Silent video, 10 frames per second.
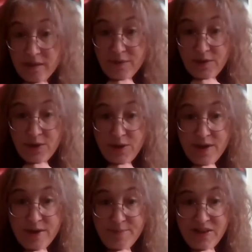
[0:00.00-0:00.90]
in the
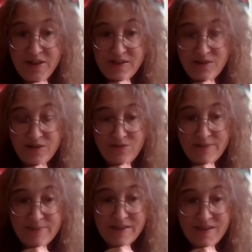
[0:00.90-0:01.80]
third person and
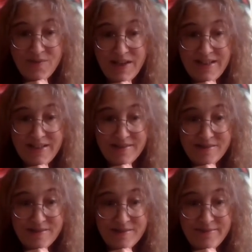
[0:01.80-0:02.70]
calling myself
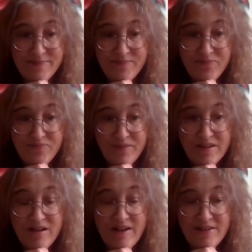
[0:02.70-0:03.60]
Alice,
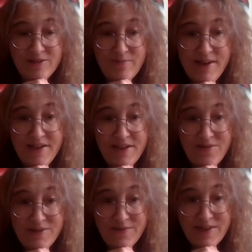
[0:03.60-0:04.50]
I could make
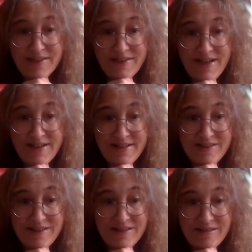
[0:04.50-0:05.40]
use of that
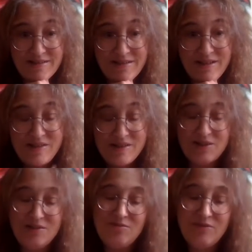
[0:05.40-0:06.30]
text.
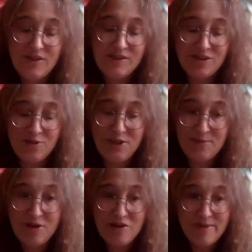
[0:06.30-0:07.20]
So, for example, in the
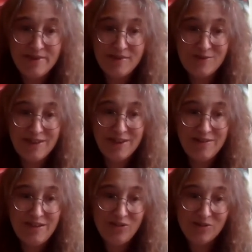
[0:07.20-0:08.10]
poem I just read, there
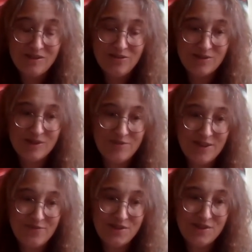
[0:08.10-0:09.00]
are lots and lots of
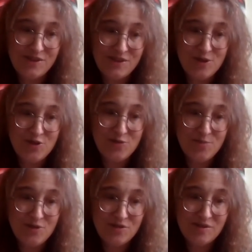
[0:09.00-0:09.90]
references to both
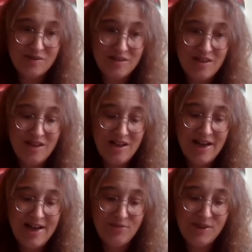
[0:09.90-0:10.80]
books,
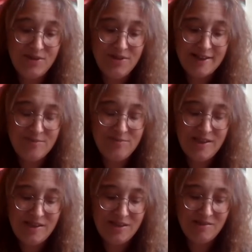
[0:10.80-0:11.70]
and also get some
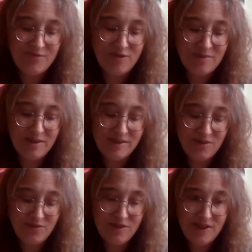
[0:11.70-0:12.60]
distance from
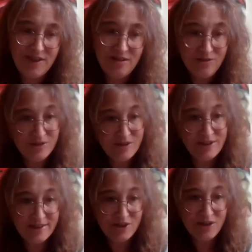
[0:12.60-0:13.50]
myself and take a look at
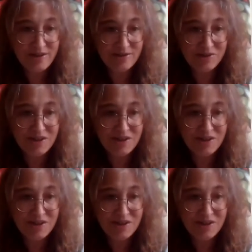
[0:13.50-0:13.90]
that child.